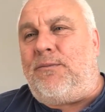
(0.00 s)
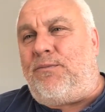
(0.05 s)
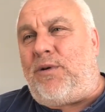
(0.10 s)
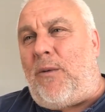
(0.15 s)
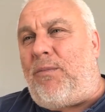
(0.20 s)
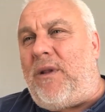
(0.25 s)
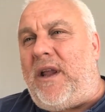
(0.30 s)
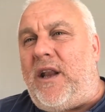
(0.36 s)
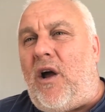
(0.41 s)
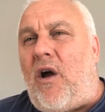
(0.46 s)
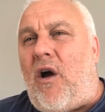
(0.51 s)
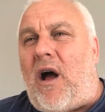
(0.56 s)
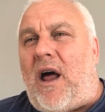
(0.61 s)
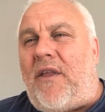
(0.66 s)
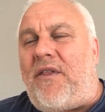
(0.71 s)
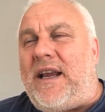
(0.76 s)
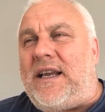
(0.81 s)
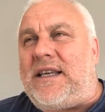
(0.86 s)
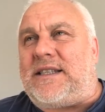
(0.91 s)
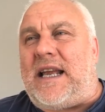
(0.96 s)
Probably not. I
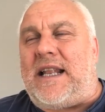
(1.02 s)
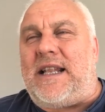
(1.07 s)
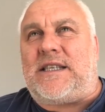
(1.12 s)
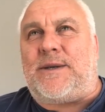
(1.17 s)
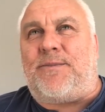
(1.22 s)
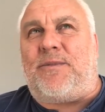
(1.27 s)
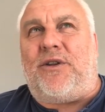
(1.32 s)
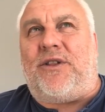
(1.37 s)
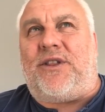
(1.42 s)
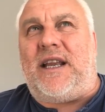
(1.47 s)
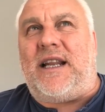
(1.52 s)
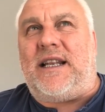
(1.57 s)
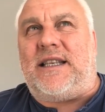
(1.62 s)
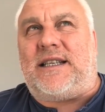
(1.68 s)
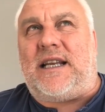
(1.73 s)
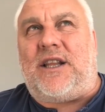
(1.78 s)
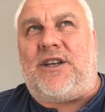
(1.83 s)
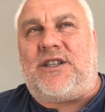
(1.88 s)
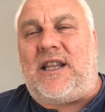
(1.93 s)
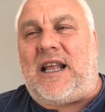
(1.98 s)
think the sensible thing
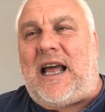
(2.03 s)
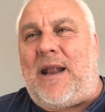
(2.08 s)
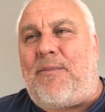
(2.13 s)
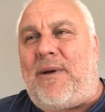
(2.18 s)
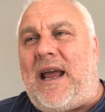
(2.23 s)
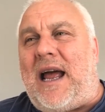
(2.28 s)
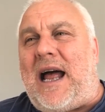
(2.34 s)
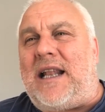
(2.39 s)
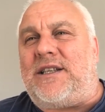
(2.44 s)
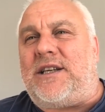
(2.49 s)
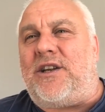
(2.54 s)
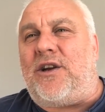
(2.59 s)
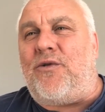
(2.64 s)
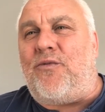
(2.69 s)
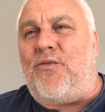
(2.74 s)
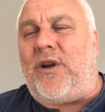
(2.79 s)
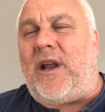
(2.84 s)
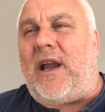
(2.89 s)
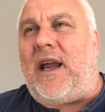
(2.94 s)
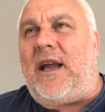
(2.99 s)
tells you that'd be hard to do,
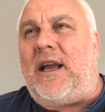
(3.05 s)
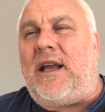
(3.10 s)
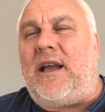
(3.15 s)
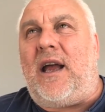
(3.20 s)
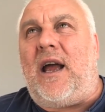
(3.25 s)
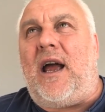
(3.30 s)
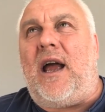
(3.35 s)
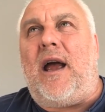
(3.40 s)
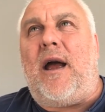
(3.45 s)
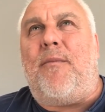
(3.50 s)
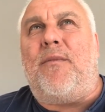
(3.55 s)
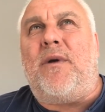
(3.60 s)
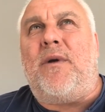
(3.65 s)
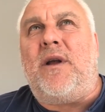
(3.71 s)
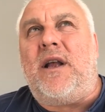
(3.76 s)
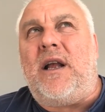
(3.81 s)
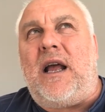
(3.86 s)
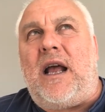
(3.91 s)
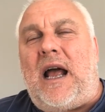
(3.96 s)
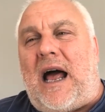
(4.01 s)
wouldn't it?
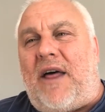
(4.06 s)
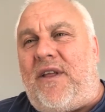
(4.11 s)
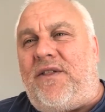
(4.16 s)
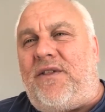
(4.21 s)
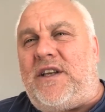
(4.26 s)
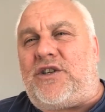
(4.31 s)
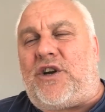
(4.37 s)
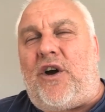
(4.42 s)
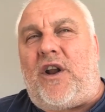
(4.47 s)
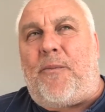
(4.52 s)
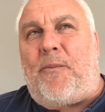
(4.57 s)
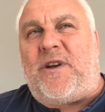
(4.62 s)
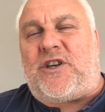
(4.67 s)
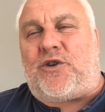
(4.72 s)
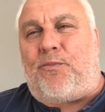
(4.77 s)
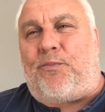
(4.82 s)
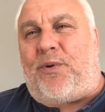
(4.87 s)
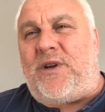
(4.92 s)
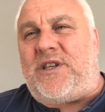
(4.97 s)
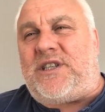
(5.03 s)
I think there's got to be
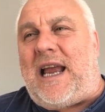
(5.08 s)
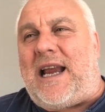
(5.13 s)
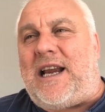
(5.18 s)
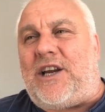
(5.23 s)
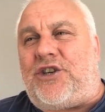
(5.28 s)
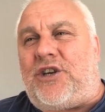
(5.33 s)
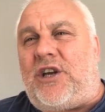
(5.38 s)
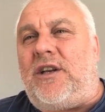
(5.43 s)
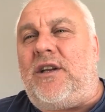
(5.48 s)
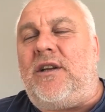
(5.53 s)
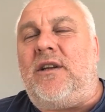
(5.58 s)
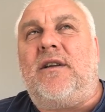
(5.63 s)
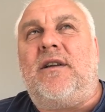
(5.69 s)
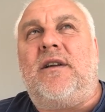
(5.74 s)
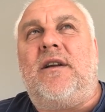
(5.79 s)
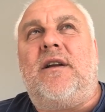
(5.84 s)
some protection,